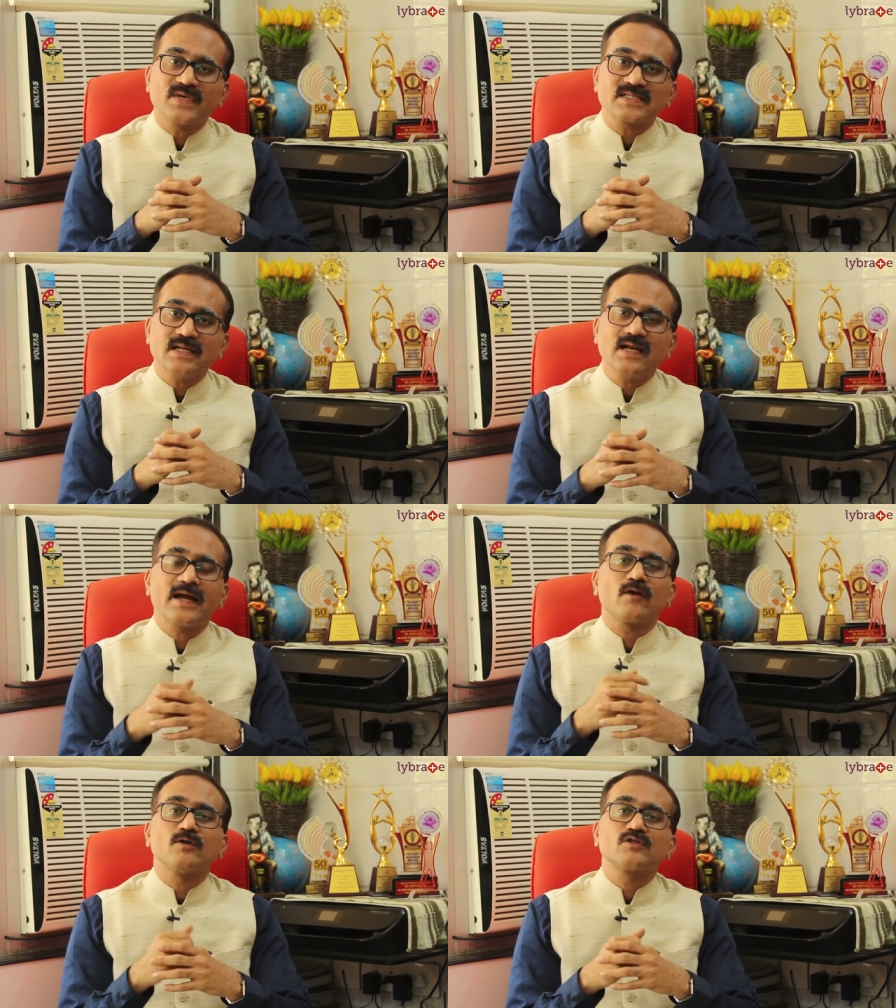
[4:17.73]
muscle
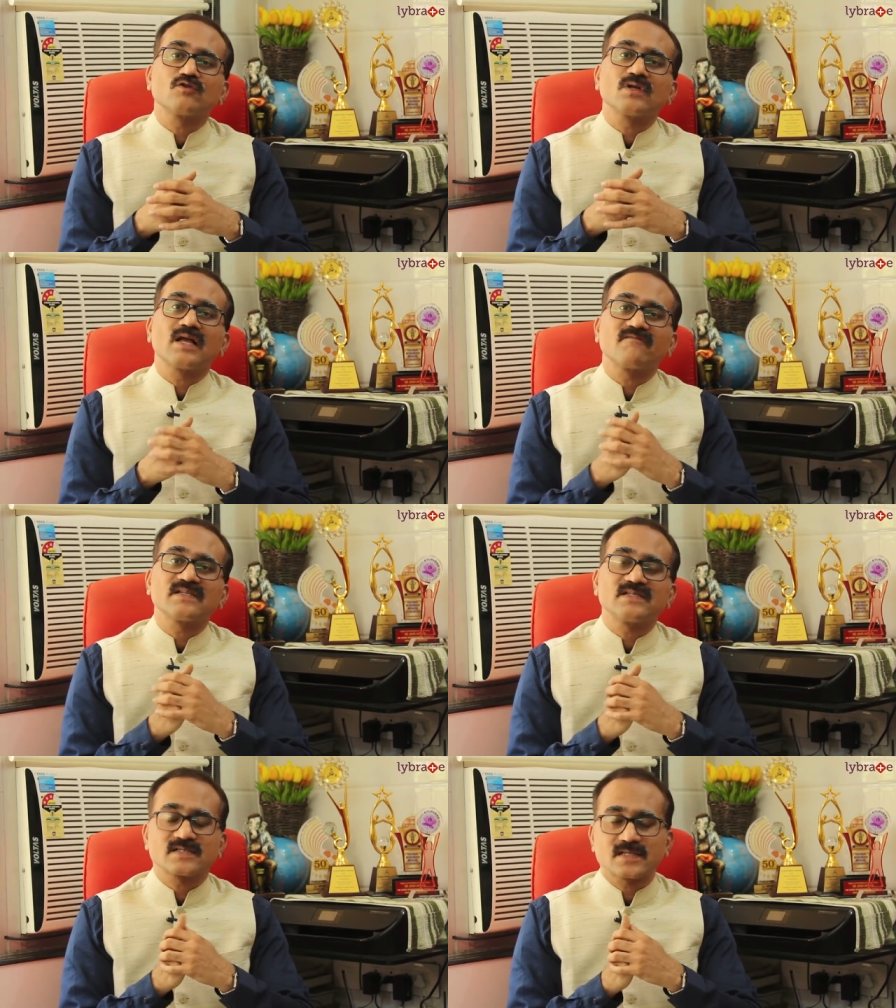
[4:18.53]
and also to the
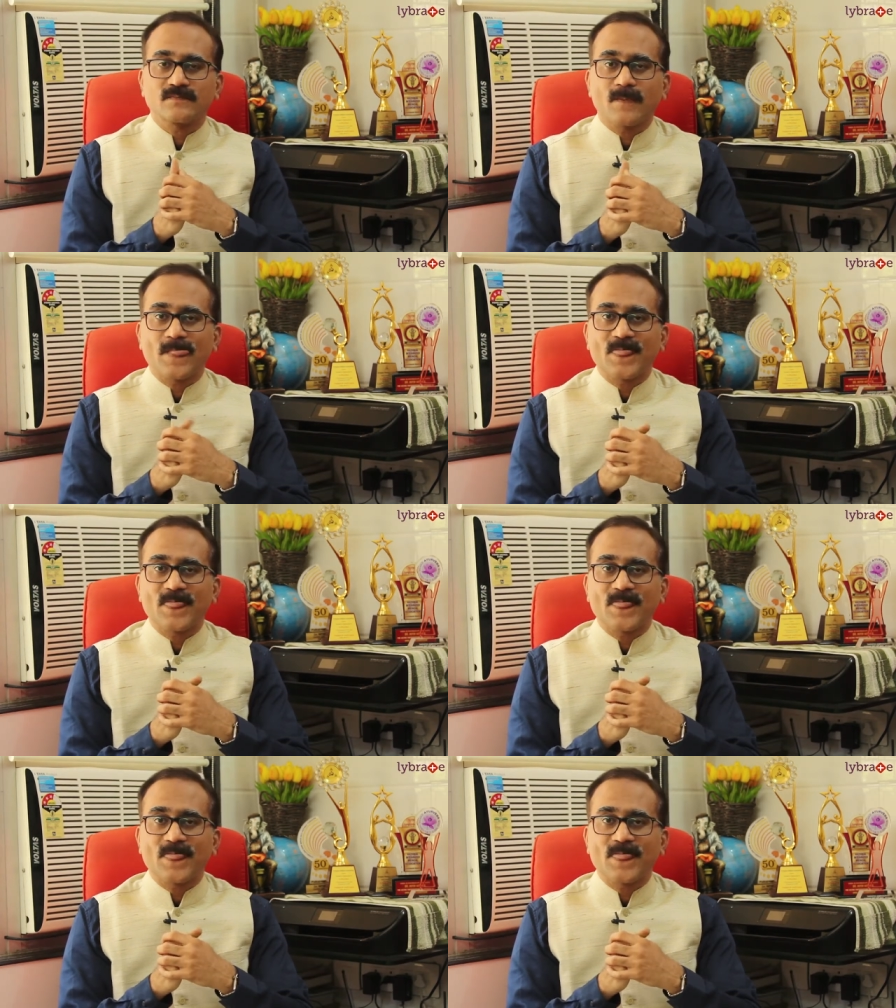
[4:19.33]
nervous system.